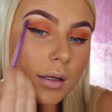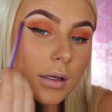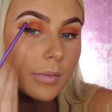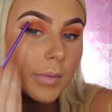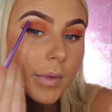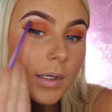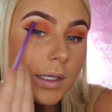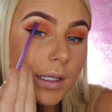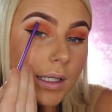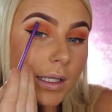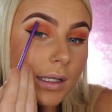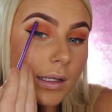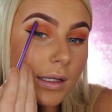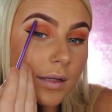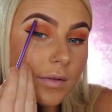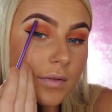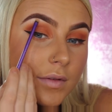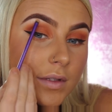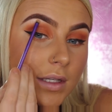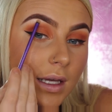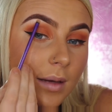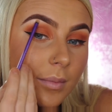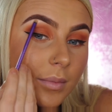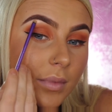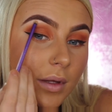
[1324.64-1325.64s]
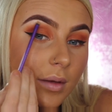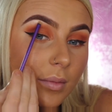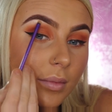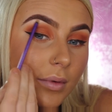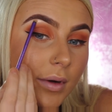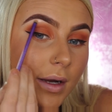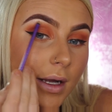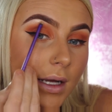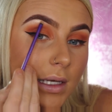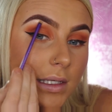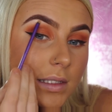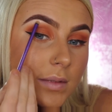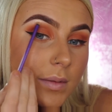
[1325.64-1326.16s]
Really lifts up your
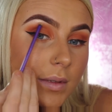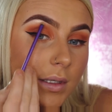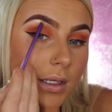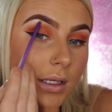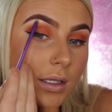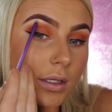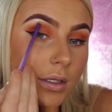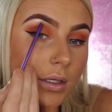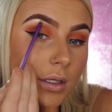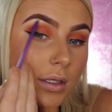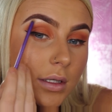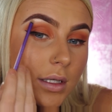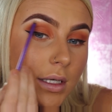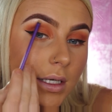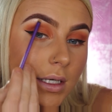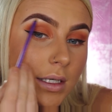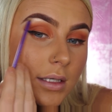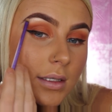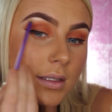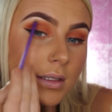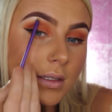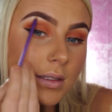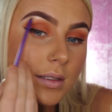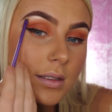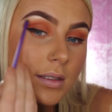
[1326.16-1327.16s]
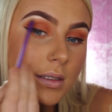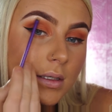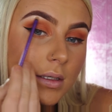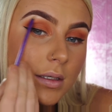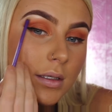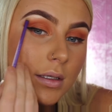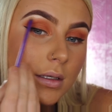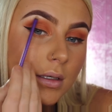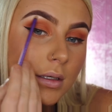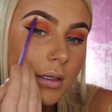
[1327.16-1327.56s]
brows when you do this.